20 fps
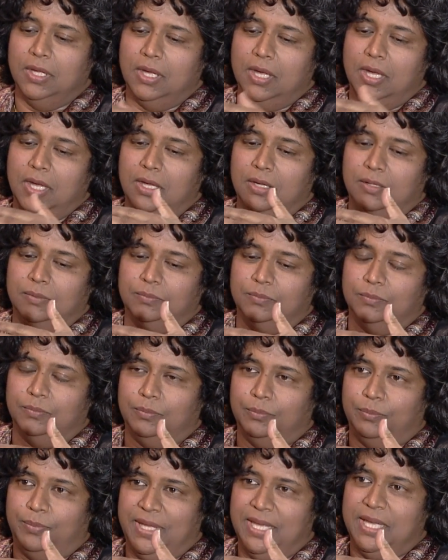
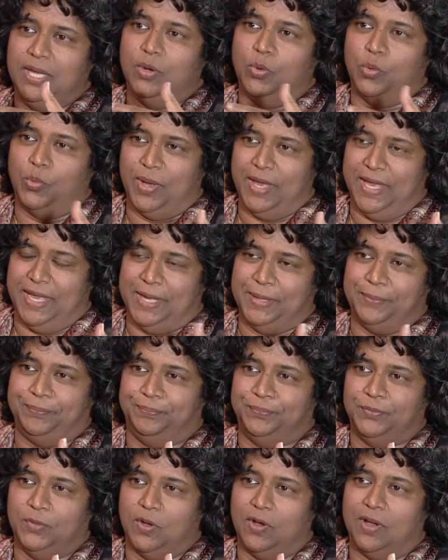being aware
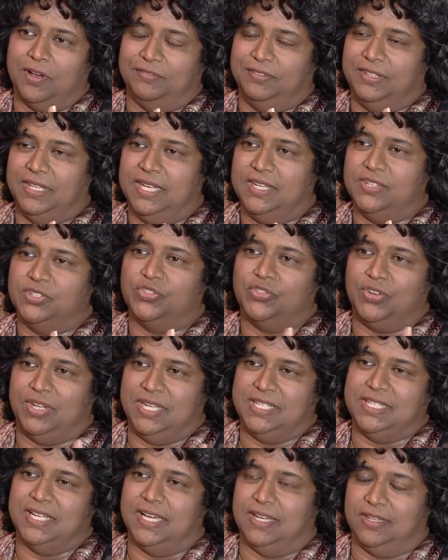of these
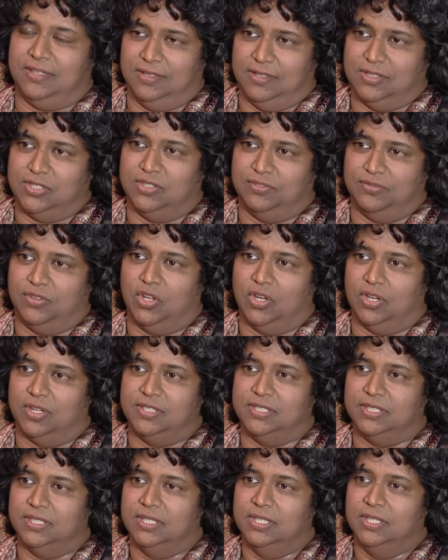three titles of
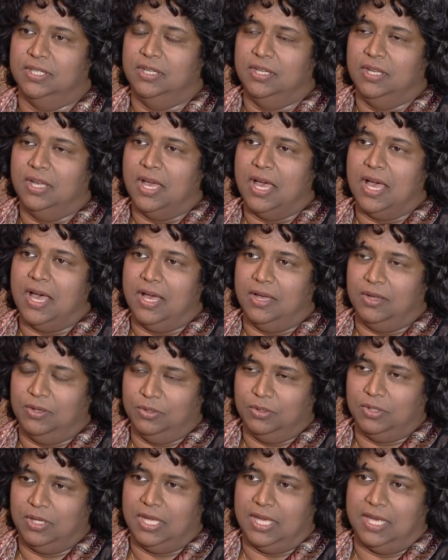God,
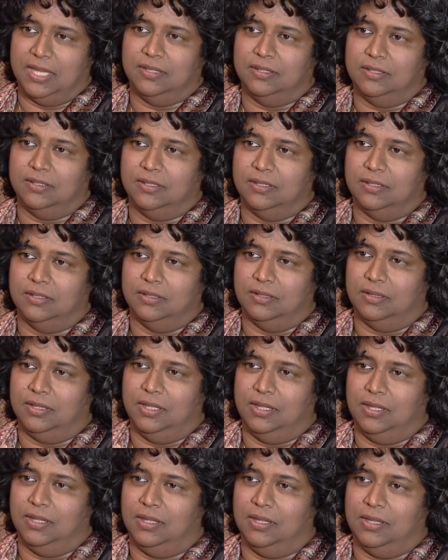how can
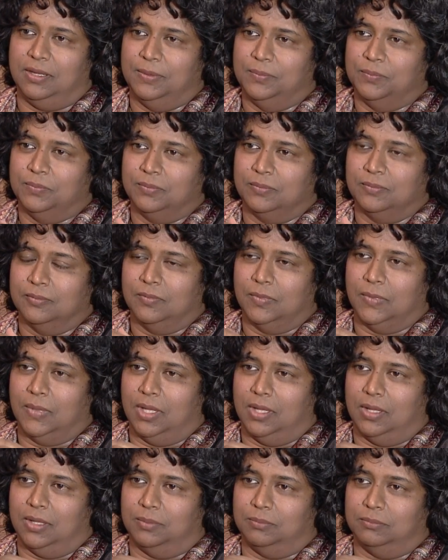the
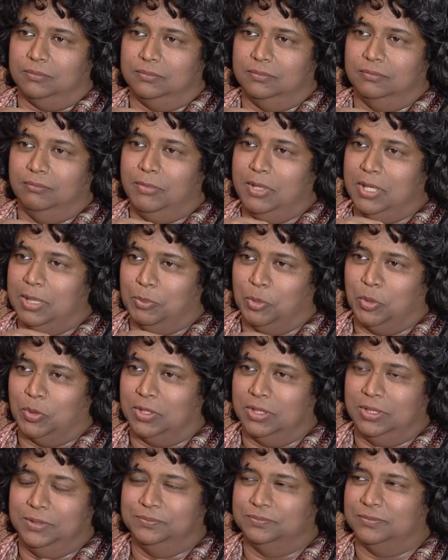mere
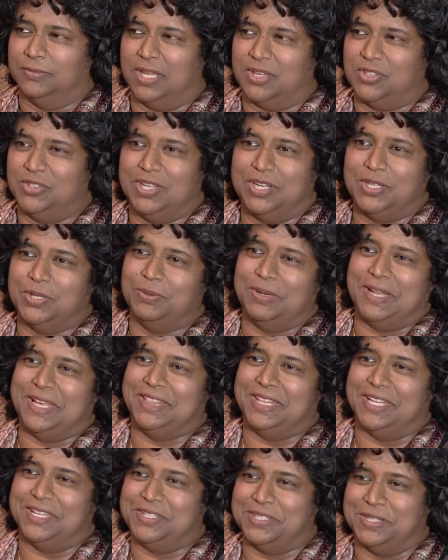mortal, actually I don't
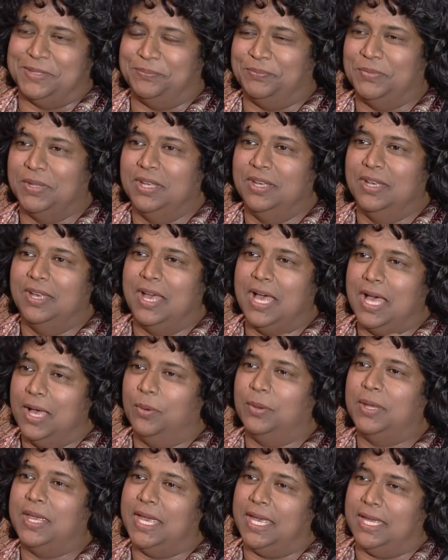like that term,
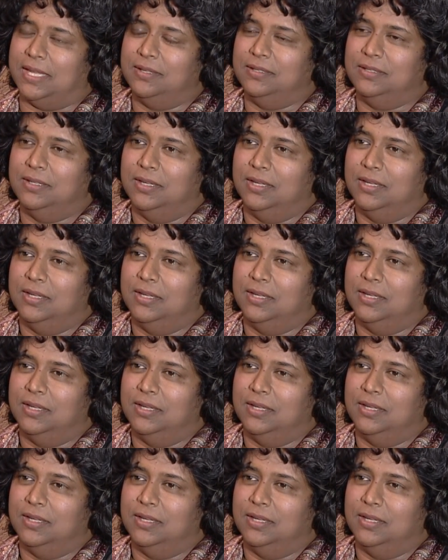how can